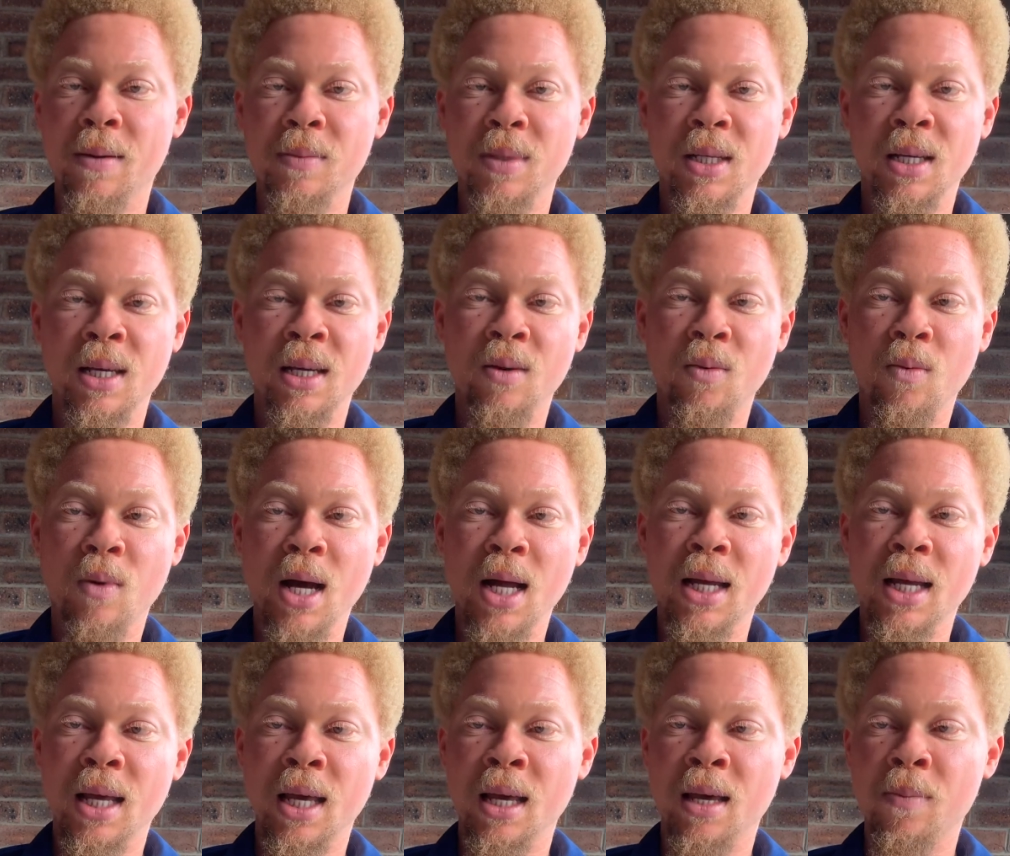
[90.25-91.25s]
am saying
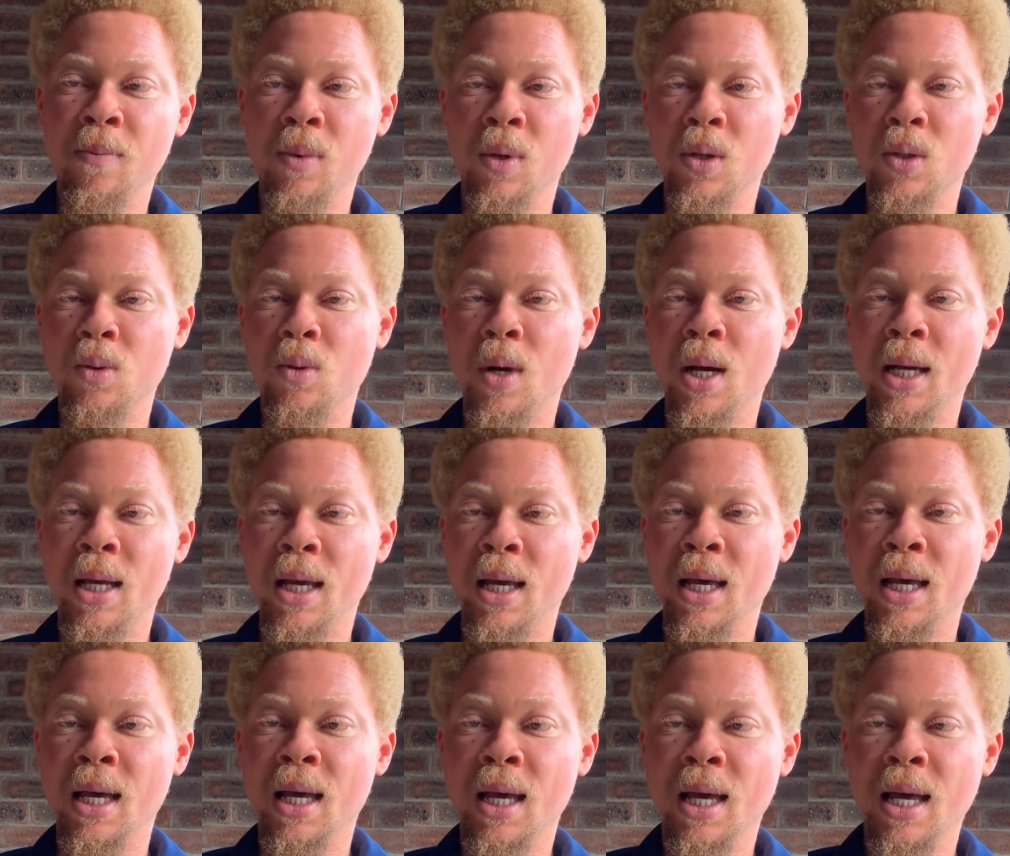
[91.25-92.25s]
1a plus
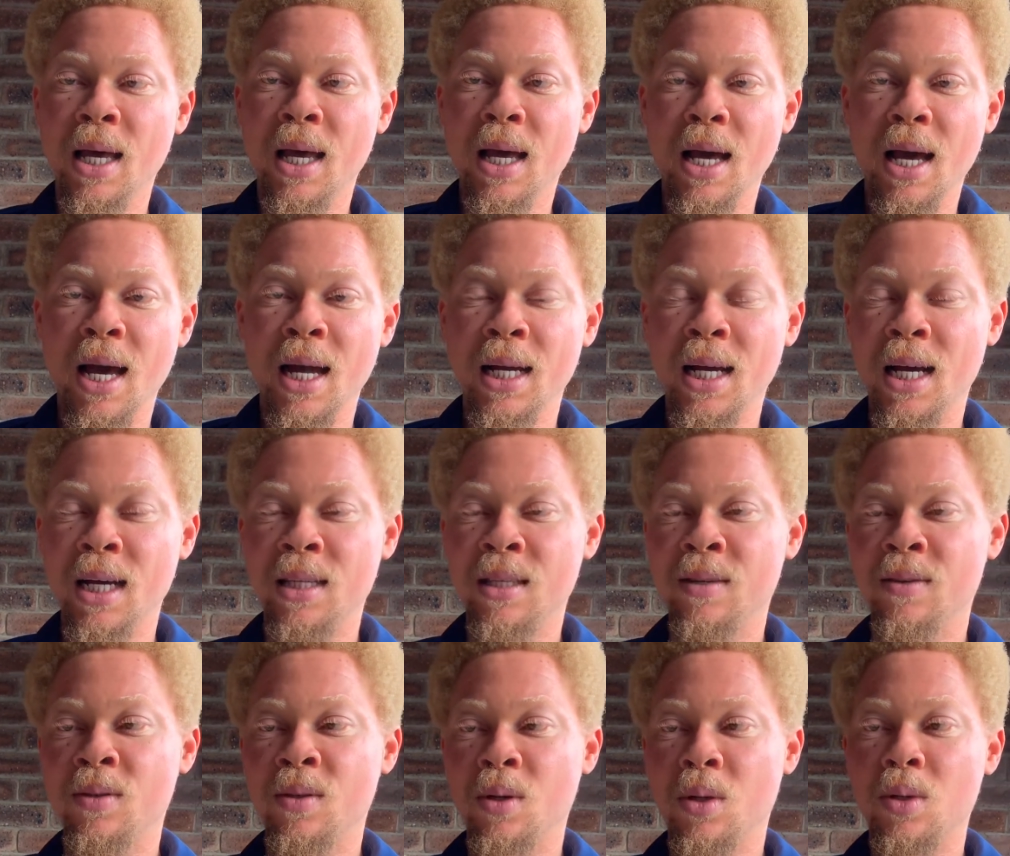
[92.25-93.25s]
1a, and that
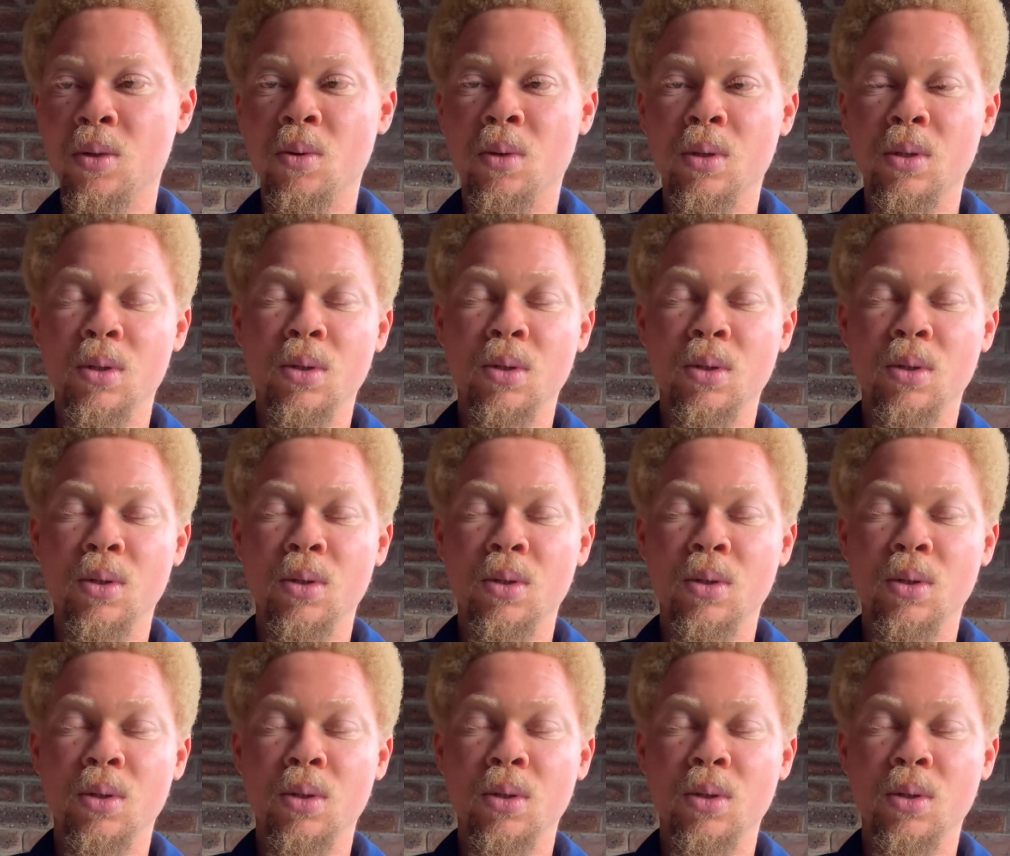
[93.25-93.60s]
gives us what?